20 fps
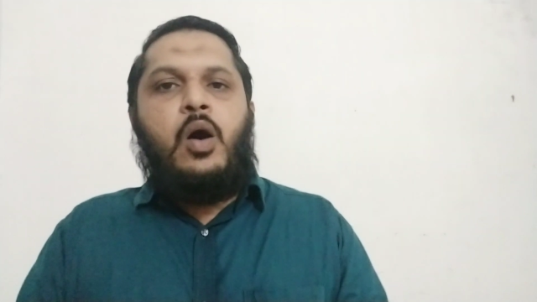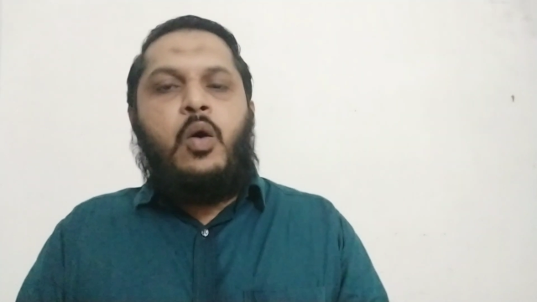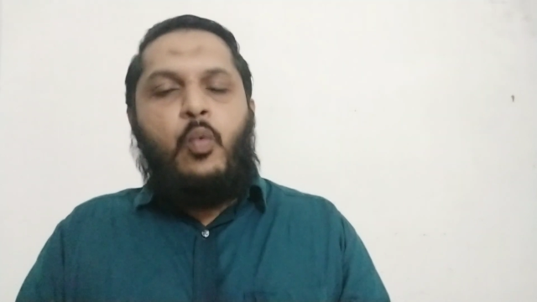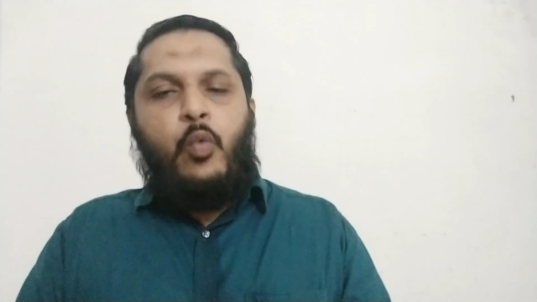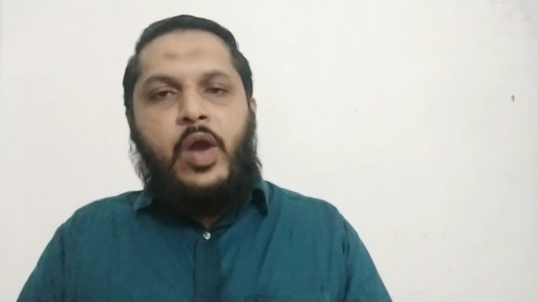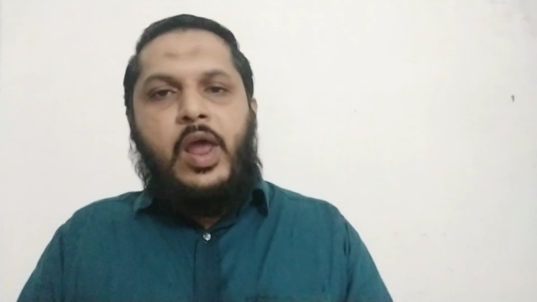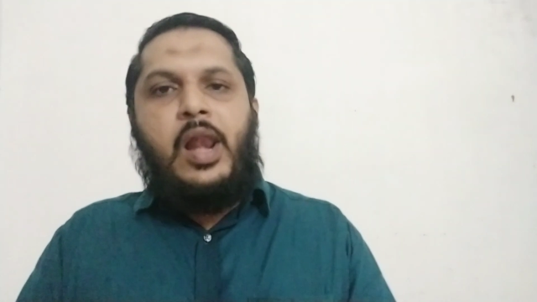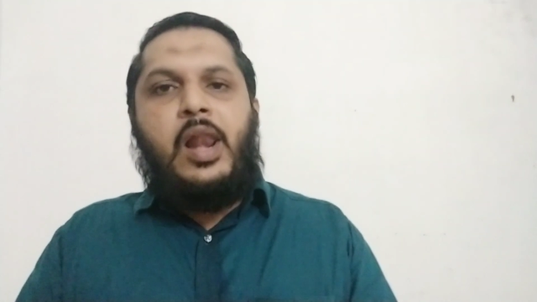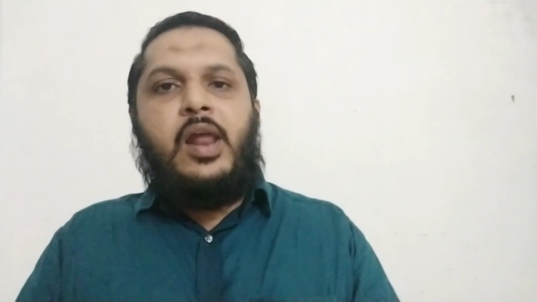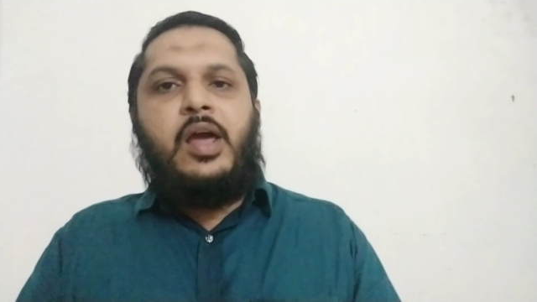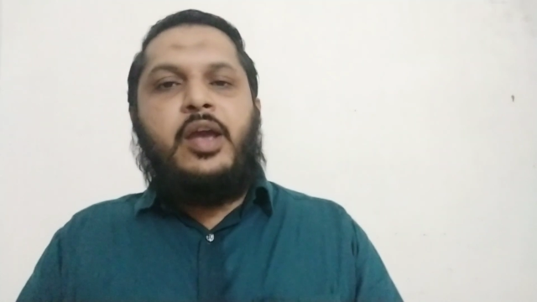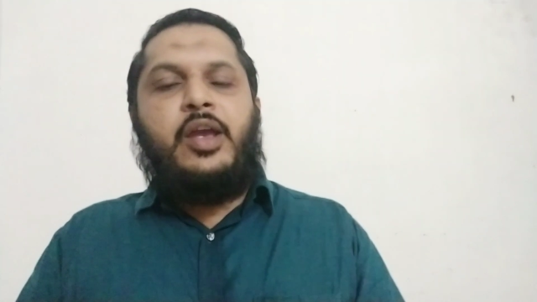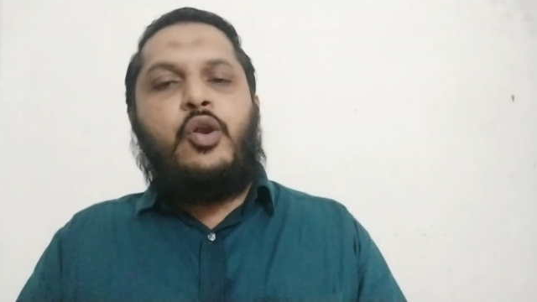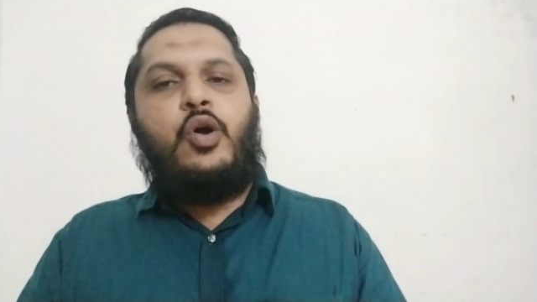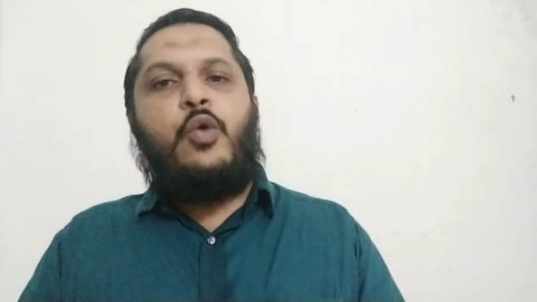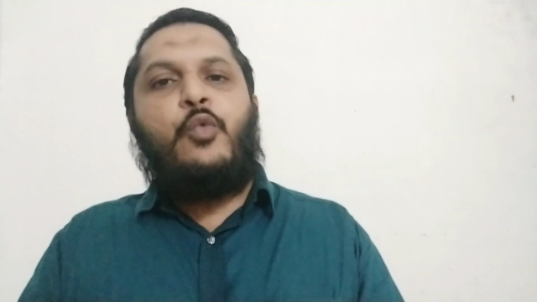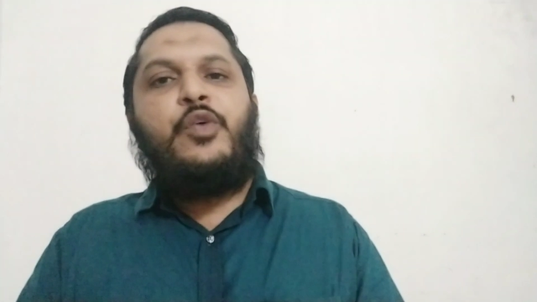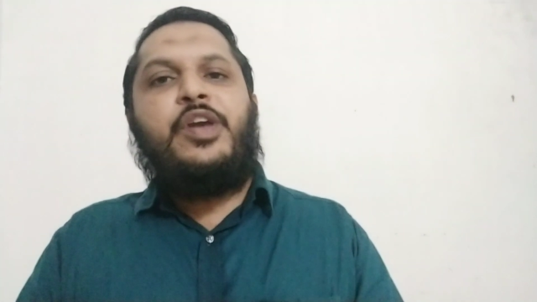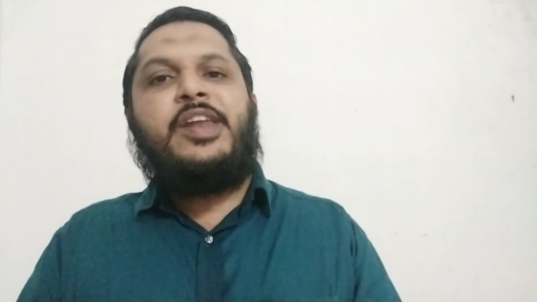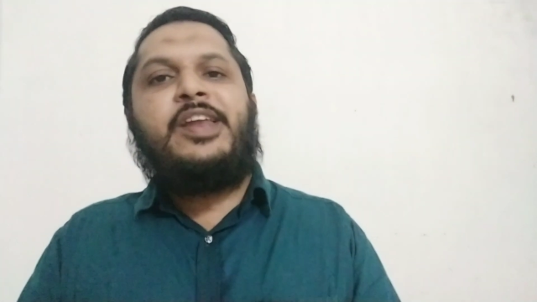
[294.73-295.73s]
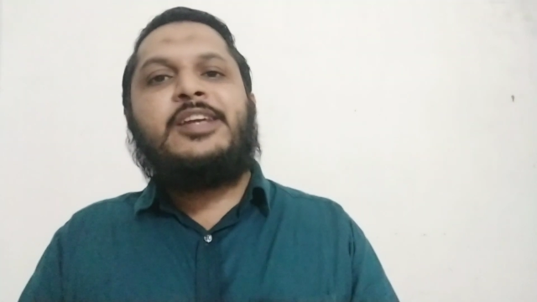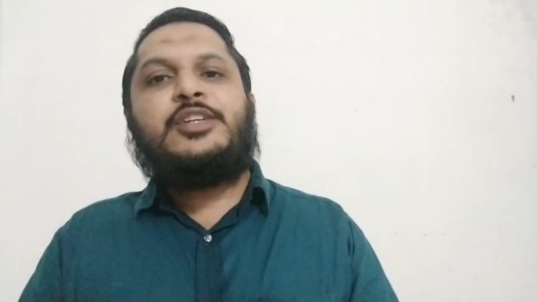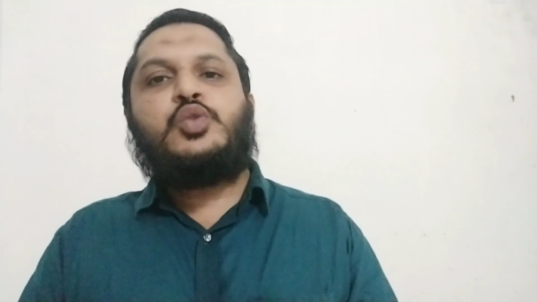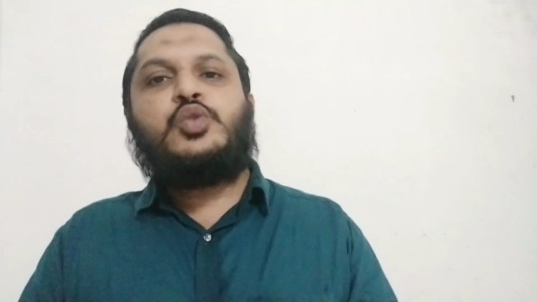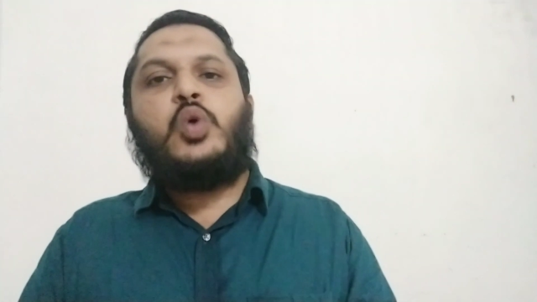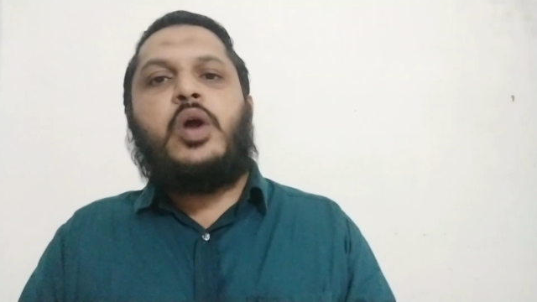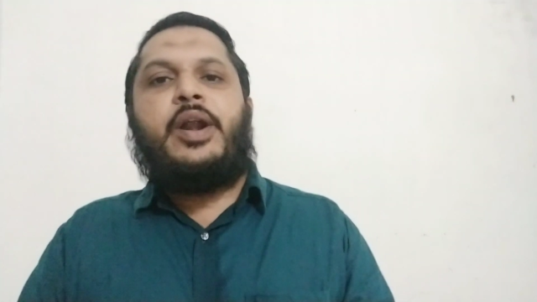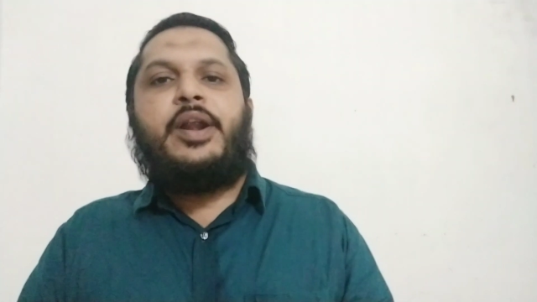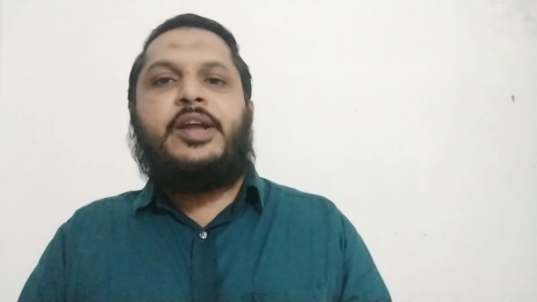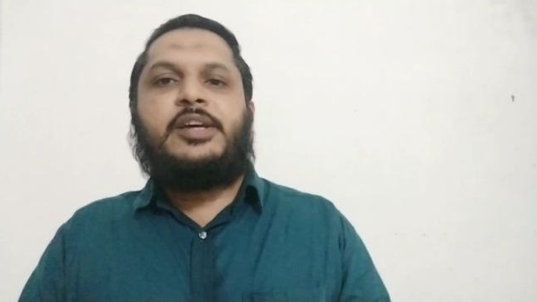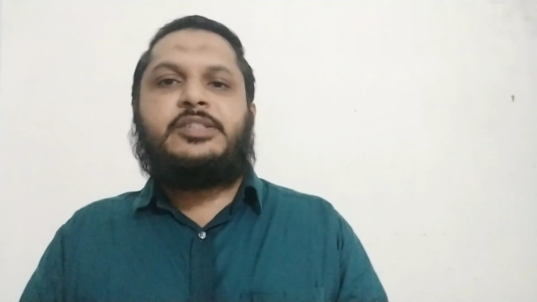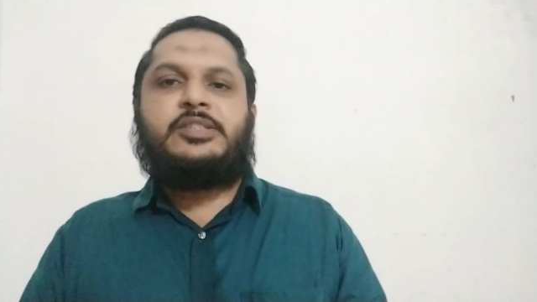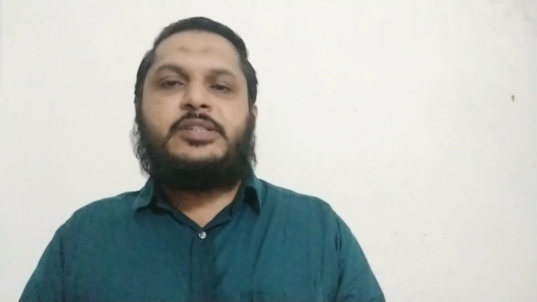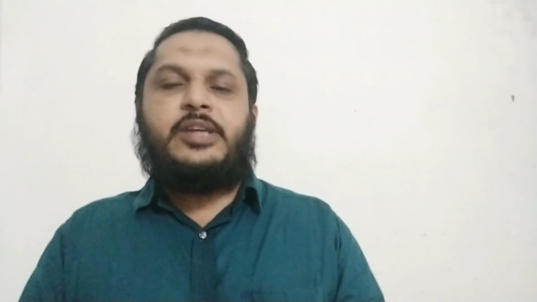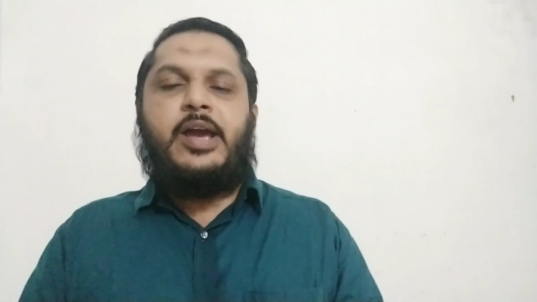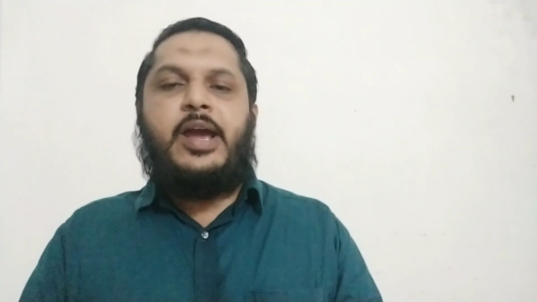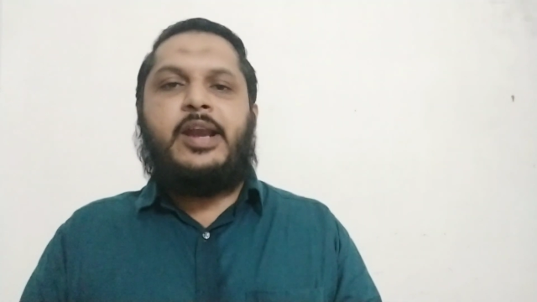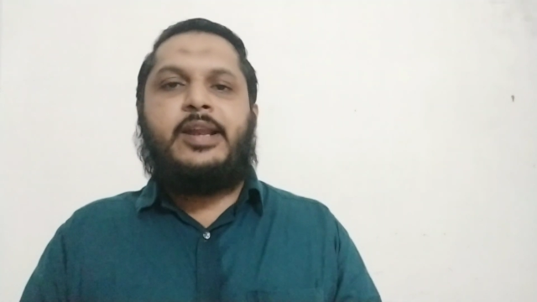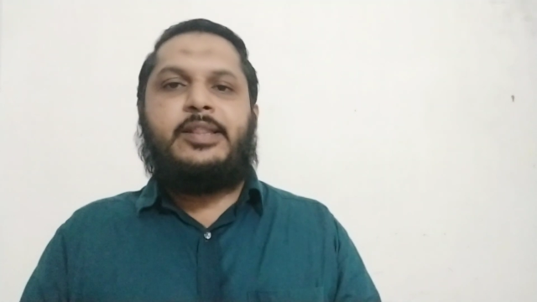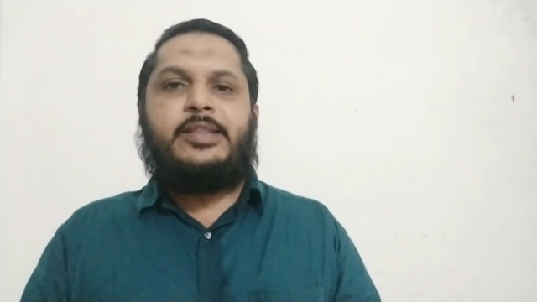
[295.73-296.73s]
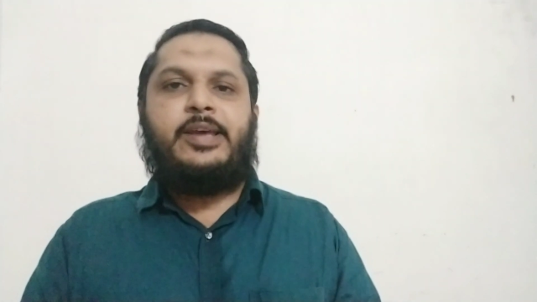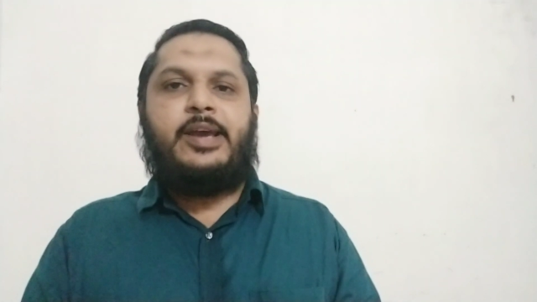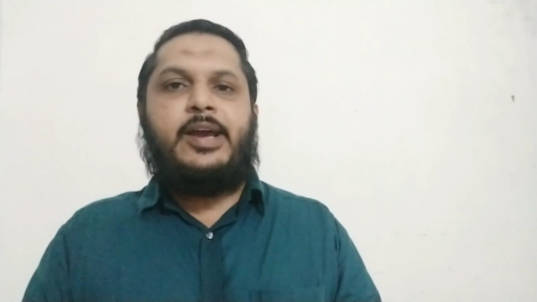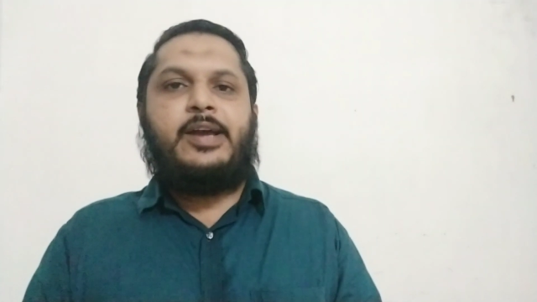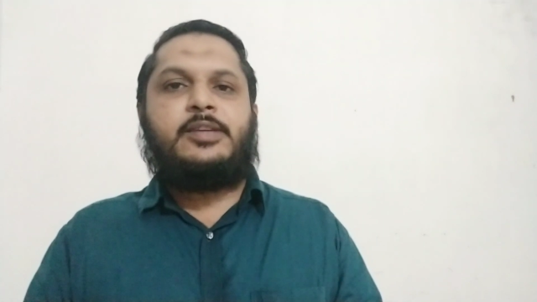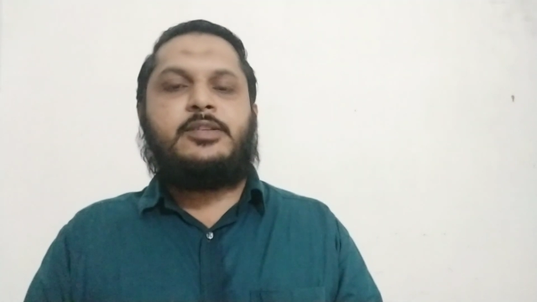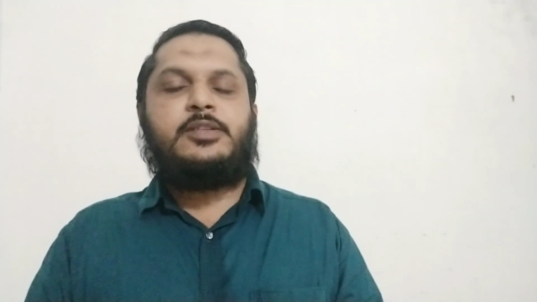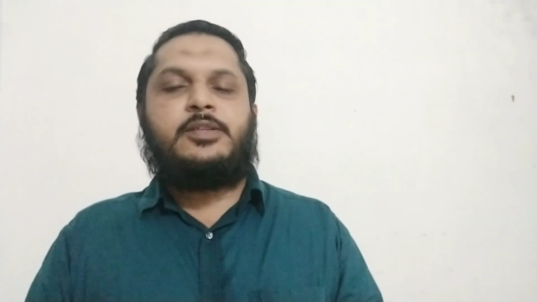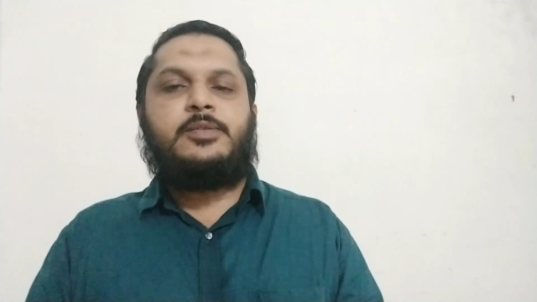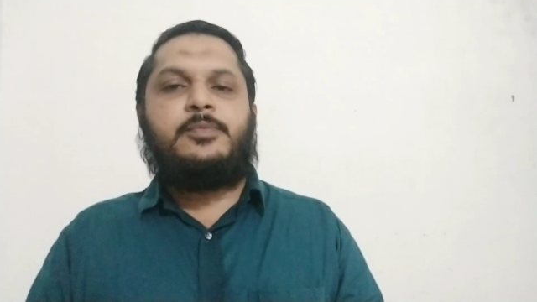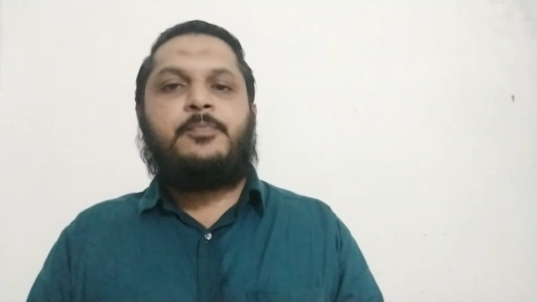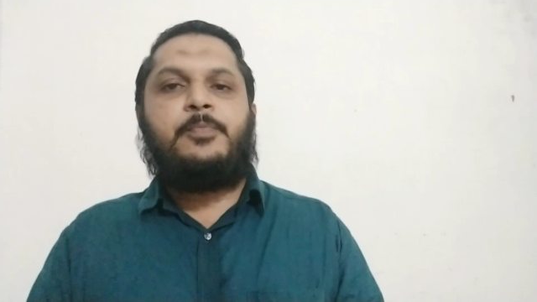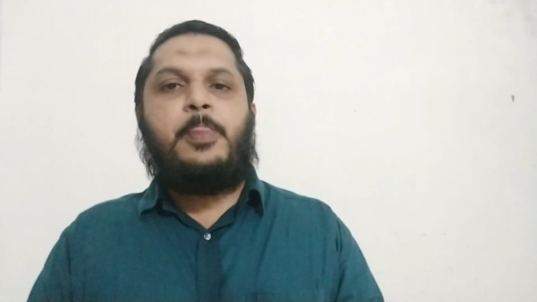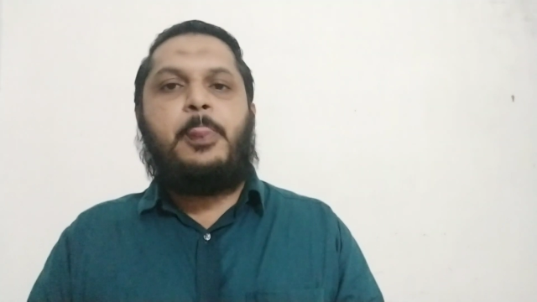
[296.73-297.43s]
Well, we need to understand that